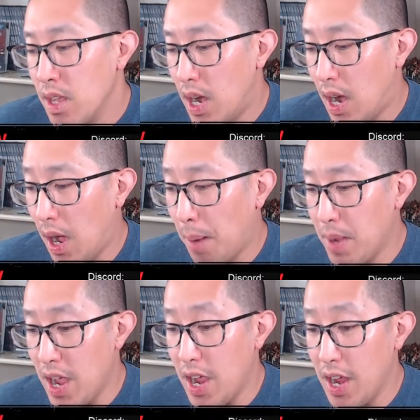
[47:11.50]

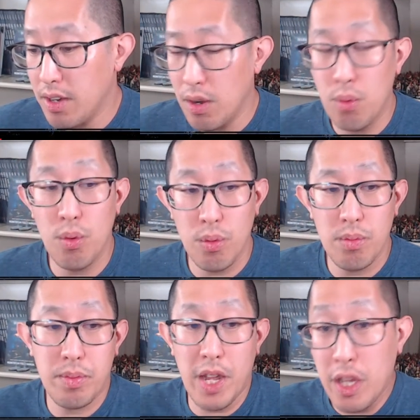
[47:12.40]
And
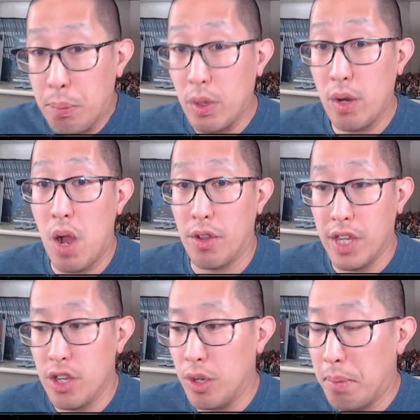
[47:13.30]
they did pretty well.
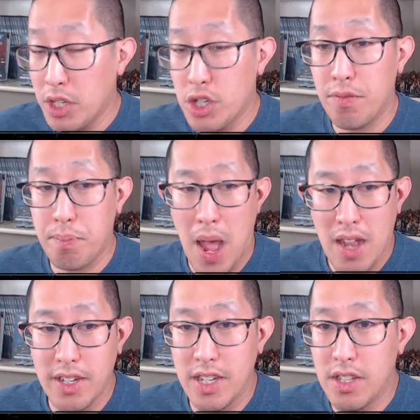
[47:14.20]
They killed a bunch of
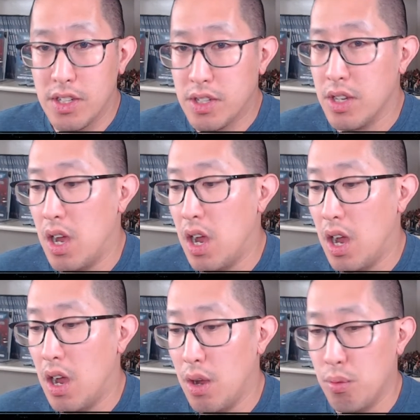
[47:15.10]
paladins
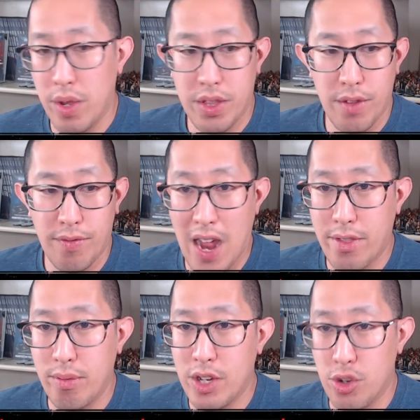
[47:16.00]
with the
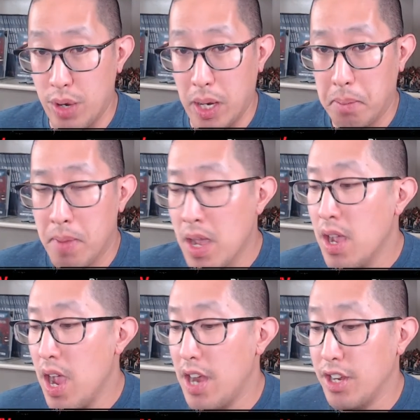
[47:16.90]
flat 3 shooting.
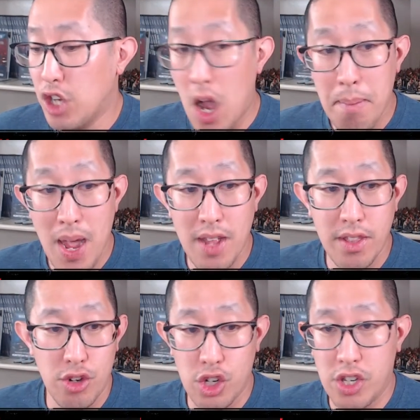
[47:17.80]
And in combat,
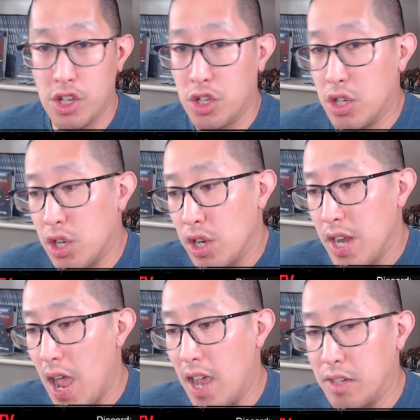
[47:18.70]
they're just as
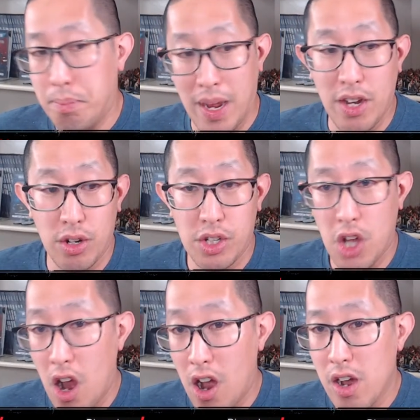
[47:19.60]
good as bikers
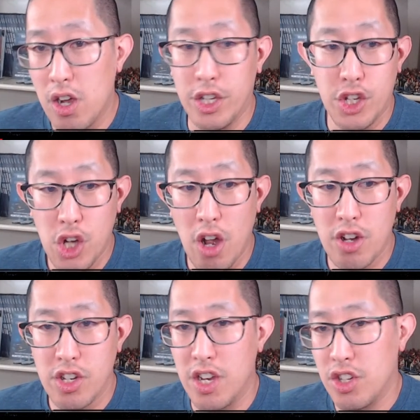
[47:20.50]
are on the
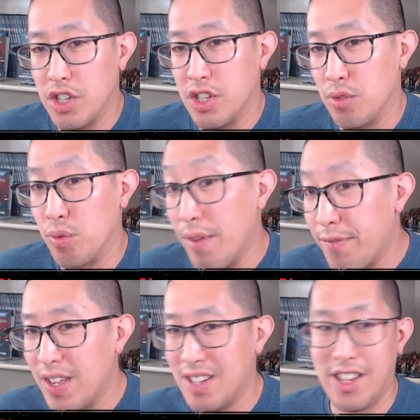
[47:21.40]
charge and just as
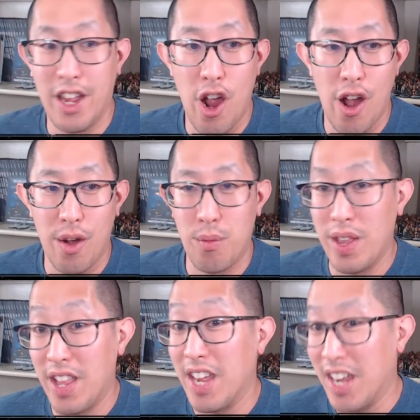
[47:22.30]
whiffy as they are
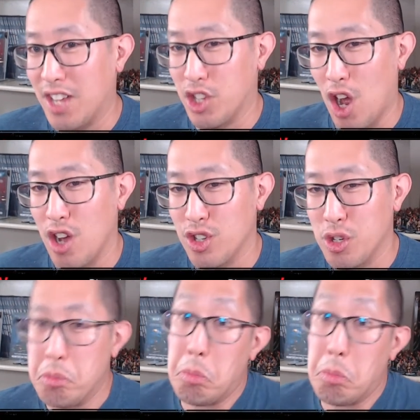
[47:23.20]
when they get charged.